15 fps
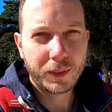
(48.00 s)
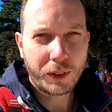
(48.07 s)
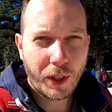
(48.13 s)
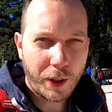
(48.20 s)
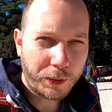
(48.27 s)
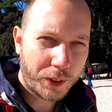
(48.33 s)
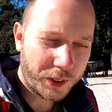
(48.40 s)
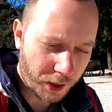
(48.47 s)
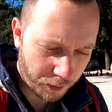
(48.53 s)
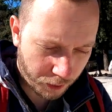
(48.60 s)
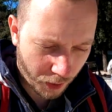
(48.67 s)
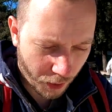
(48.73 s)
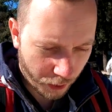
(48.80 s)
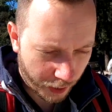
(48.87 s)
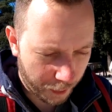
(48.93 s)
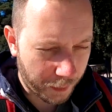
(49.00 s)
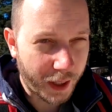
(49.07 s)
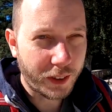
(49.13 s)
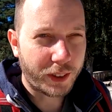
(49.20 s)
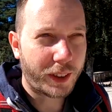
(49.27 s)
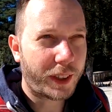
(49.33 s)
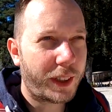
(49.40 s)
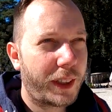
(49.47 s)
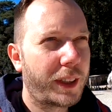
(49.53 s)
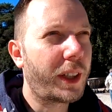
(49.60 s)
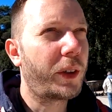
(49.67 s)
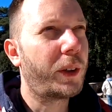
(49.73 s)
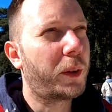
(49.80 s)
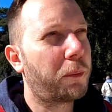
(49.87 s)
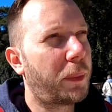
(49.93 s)
so after some walk, I'm actually here
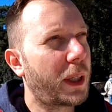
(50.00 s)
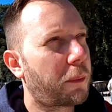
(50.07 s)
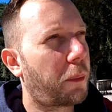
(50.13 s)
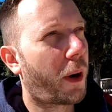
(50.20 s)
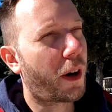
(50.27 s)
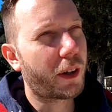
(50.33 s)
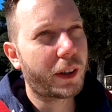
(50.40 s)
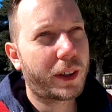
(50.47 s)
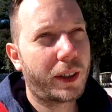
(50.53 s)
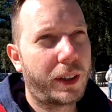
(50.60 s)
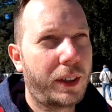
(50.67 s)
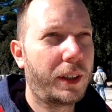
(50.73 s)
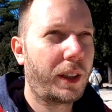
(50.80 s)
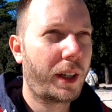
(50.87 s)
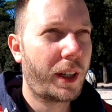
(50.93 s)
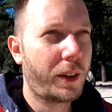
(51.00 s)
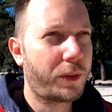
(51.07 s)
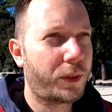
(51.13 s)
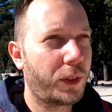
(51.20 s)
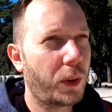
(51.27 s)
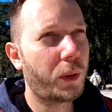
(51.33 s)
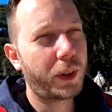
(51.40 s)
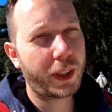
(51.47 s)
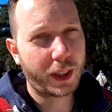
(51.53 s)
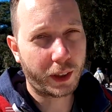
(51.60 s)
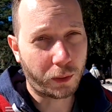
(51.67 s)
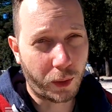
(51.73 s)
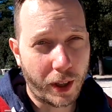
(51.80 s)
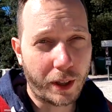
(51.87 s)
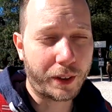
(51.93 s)
now in a big park. I have no
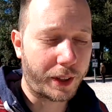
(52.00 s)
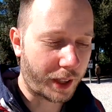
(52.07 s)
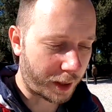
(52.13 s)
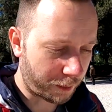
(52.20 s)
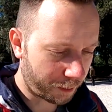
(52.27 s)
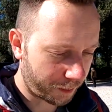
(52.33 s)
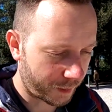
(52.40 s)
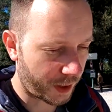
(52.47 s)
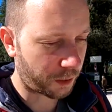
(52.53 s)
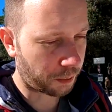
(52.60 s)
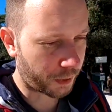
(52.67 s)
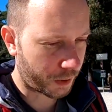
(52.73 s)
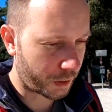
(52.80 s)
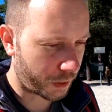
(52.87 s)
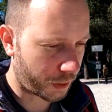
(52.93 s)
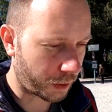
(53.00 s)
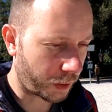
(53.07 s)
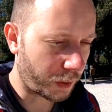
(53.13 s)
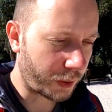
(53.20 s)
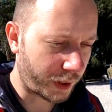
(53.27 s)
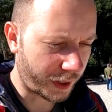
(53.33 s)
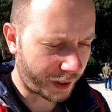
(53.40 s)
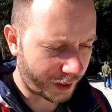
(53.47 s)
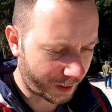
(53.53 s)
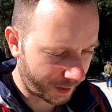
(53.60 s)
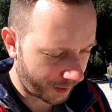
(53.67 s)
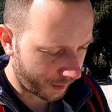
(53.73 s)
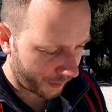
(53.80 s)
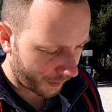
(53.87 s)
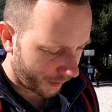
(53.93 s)
idea where I am, as per usual, and
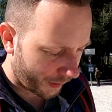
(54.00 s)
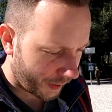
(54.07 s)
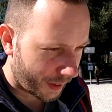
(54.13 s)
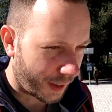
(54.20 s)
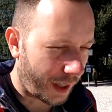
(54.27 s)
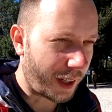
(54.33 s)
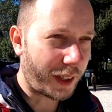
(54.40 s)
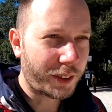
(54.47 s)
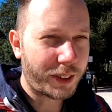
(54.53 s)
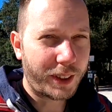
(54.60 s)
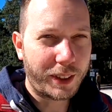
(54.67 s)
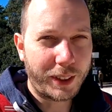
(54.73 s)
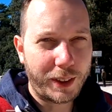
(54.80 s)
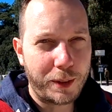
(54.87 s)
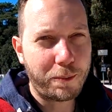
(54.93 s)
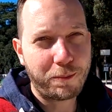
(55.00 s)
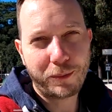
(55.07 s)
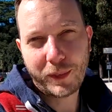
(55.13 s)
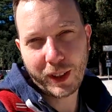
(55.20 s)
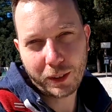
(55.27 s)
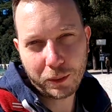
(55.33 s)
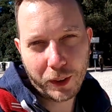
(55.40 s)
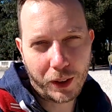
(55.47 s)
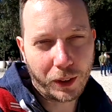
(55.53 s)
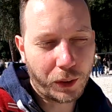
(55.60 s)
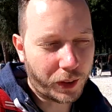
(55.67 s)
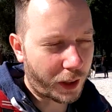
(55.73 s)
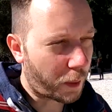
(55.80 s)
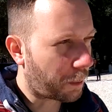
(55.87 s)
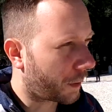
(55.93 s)
I actually didn't want to
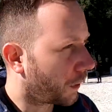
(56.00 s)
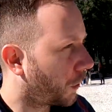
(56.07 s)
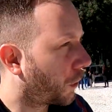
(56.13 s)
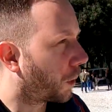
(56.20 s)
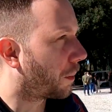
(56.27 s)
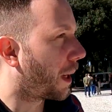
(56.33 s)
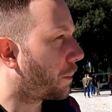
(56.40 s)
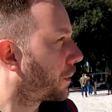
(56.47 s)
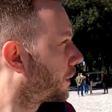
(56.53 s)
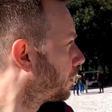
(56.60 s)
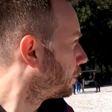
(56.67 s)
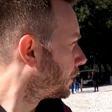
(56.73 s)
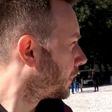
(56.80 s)
look it up in Google Maps.